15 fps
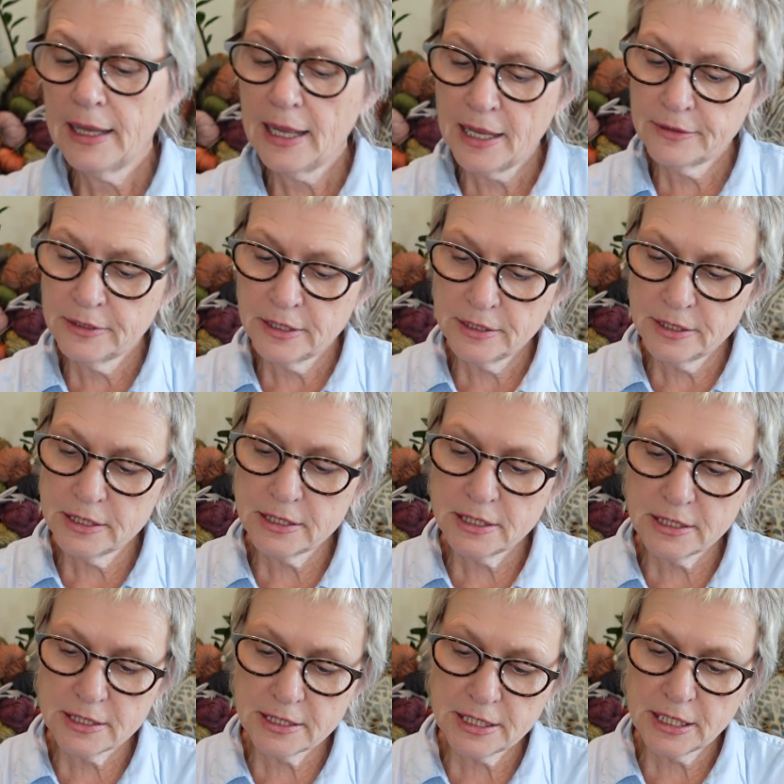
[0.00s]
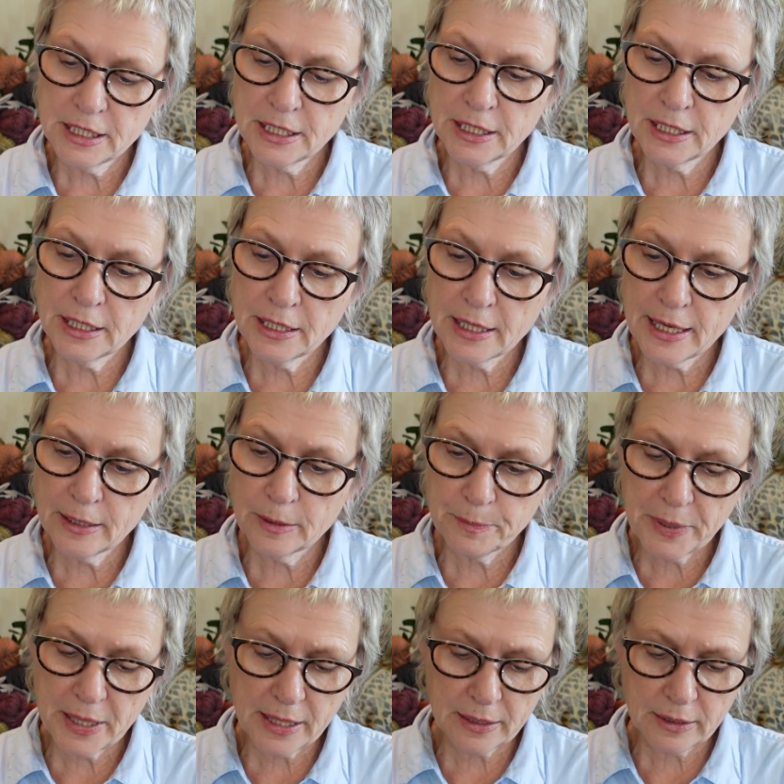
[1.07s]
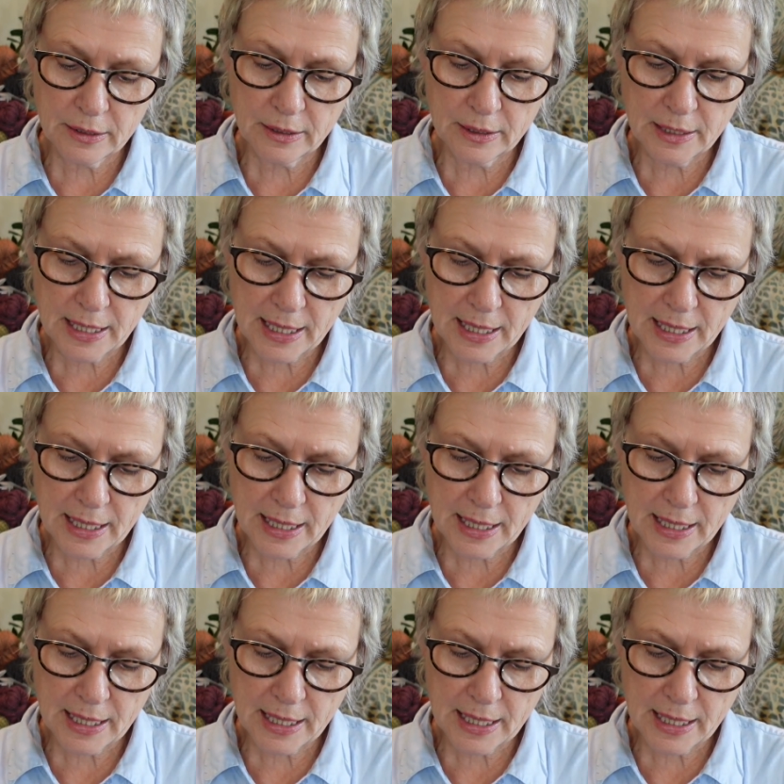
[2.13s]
And then this is the alpaca